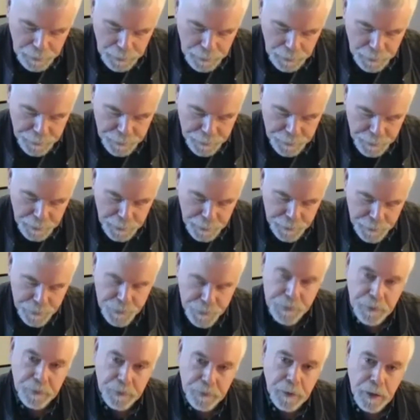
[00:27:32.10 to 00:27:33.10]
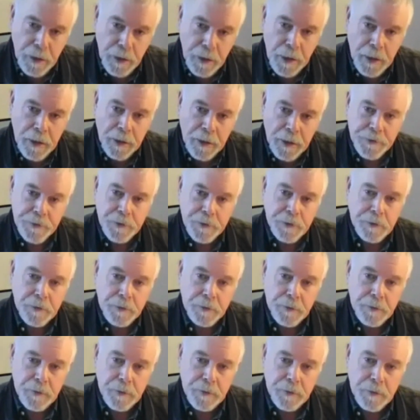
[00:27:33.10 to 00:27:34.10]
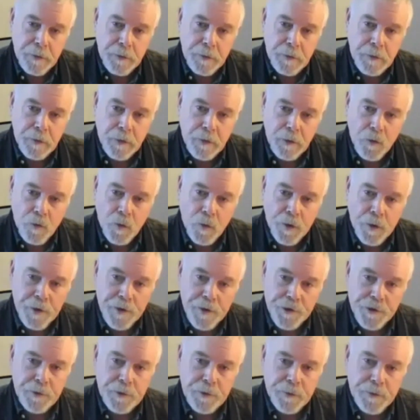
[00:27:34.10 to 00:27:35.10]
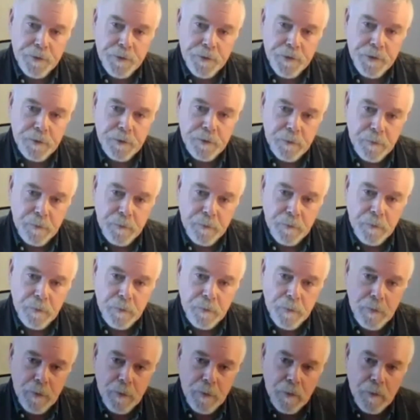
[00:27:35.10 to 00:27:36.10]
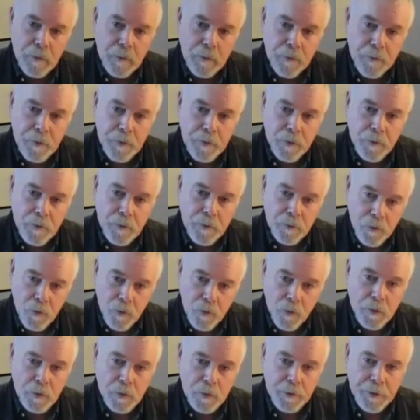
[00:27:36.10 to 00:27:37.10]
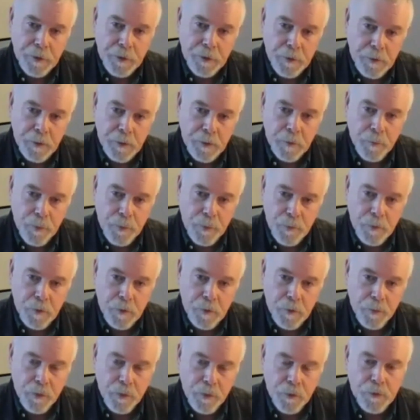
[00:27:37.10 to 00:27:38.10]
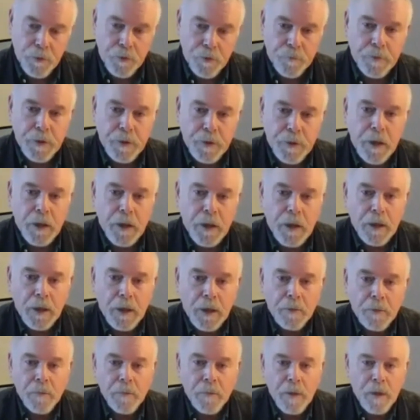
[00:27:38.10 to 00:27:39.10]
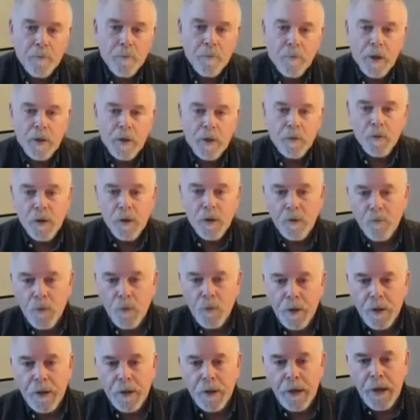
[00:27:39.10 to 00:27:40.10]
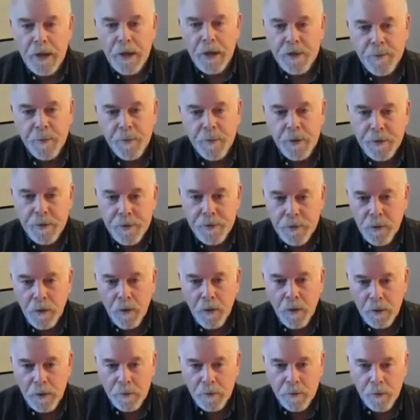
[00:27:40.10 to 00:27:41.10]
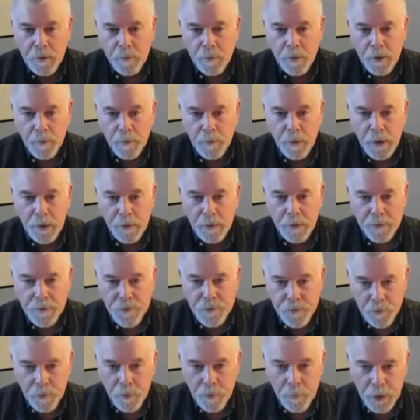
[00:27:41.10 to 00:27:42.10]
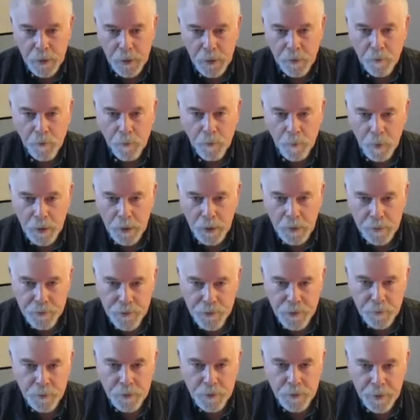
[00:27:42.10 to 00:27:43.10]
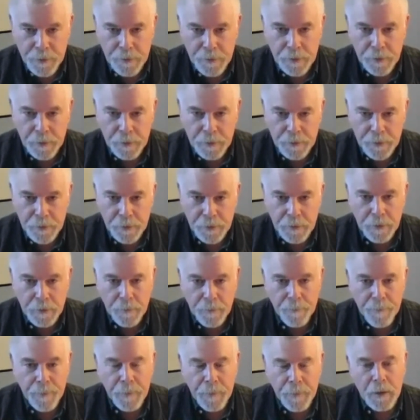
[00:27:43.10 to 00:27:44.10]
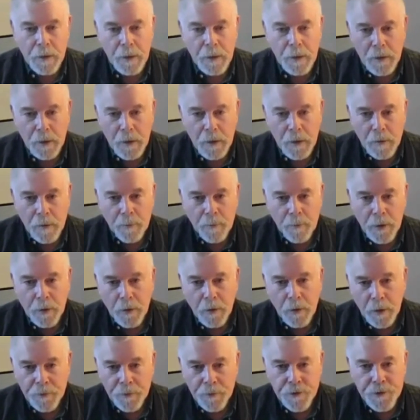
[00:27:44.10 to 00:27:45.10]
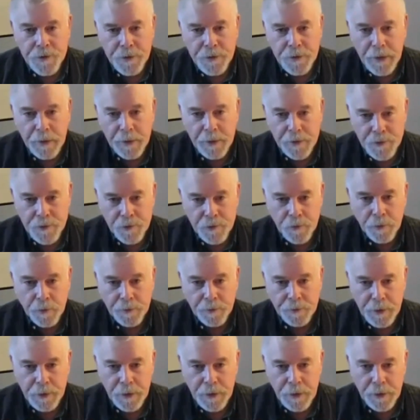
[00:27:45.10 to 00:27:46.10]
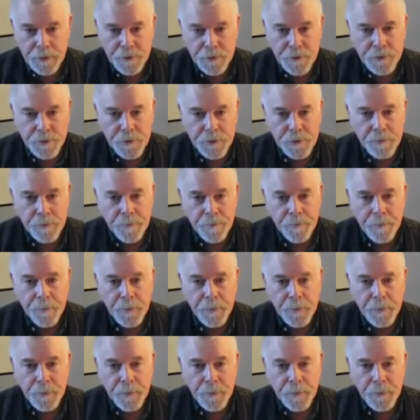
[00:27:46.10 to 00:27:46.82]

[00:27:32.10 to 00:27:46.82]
it tends to ask questions that are locally approved. And by the way, Rick asked me to talk a little bit about soil microbiology, which I think I did, but understanding soil tests.